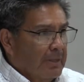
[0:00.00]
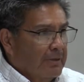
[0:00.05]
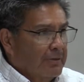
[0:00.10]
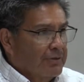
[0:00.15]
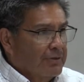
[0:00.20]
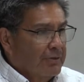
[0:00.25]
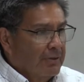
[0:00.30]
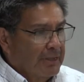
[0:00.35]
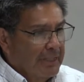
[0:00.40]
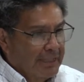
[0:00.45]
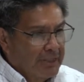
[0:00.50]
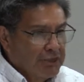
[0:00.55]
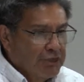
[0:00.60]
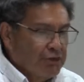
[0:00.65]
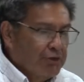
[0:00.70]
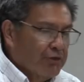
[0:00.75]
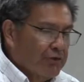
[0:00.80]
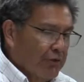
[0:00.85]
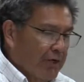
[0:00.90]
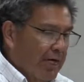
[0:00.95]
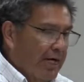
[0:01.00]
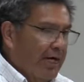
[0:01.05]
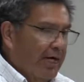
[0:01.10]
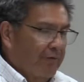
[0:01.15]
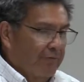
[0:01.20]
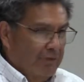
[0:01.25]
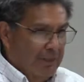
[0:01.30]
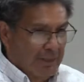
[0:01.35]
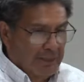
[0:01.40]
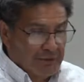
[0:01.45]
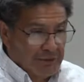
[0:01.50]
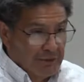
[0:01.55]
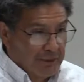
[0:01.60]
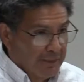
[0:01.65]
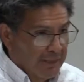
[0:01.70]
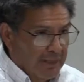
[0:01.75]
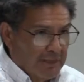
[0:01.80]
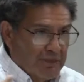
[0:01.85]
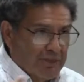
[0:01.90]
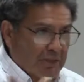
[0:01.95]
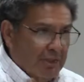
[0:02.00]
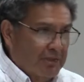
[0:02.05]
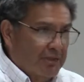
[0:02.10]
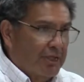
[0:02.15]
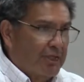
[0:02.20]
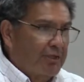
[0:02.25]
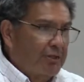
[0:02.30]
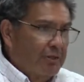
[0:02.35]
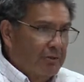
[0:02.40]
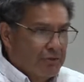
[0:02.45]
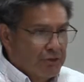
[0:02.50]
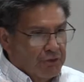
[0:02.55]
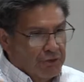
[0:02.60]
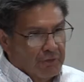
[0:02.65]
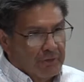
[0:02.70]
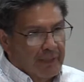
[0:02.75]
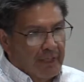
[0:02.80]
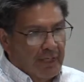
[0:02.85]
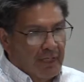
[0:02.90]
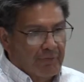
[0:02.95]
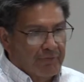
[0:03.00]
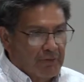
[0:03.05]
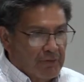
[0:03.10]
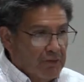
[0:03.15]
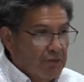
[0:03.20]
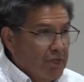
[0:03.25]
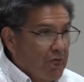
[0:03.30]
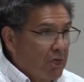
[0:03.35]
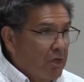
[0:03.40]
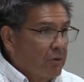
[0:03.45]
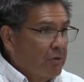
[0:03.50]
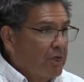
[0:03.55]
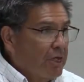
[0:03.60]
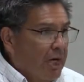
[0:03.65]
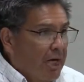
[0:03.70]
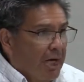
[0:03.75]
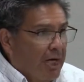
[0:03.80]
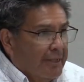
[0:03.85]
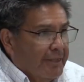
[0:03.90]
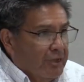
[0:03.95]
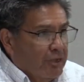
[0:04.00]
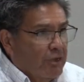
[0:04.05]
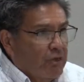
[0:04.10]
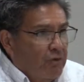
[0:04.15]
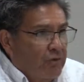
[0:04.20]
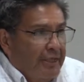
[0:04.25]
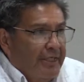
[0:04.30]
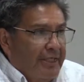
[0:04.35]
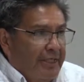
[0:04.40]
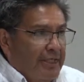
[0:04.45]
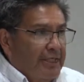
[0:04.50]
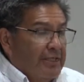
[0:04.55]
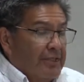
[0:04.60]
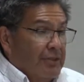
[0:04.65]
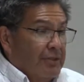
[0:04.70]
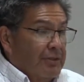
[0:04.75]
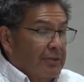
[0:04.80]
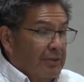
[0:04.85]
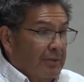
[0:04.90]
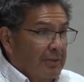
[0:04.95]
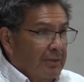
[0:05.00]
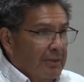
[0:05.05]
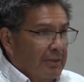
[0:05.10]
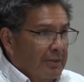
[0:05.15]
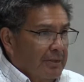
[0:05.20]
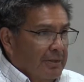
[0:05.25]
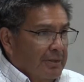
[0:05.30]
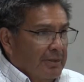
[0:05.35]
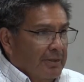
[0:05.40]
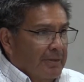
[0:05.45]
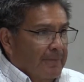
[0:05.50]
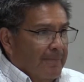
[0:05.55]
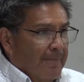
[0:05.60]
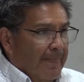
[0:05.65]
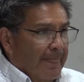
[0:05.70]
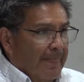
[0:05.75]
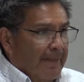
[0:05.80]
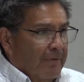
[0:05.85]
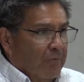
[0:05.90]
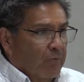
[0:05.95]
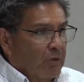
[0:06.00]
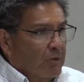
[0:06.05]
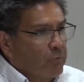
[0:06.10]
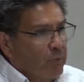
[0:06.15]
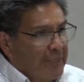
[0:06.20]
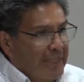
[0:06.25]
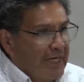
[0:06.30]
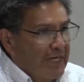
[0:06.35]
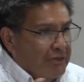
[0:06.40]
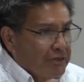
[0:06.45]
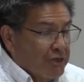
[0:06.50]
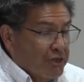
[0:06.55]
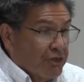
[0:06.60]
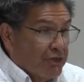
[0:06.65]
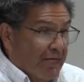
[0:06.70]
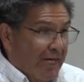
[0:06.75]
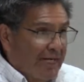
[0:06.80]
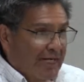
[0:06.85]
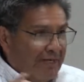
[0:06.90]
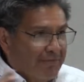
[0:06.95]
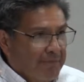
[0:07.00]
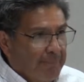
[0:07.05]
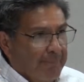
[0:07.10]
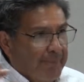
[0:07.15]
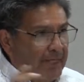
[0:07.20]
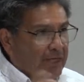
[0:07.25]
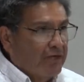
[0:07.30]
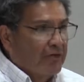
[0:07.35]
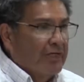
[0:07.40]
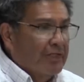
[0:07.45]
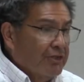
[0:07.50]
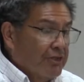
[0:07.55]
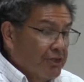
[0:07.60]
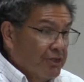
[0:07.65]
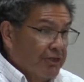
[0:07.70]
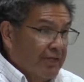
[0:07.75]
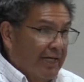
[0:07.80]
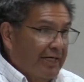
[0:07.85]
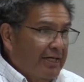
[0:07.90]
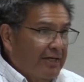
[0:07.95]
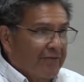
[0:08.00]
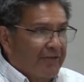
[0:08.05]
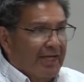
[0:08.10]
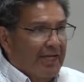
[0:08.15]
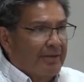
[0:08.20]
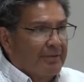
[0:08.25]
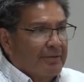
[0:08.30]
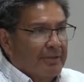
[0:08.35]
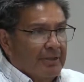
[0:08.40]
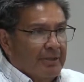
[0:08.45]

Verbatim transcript: So let us strive. Let us, let us continue to strive to know God and who He is. When we understand, have a better understanding of that,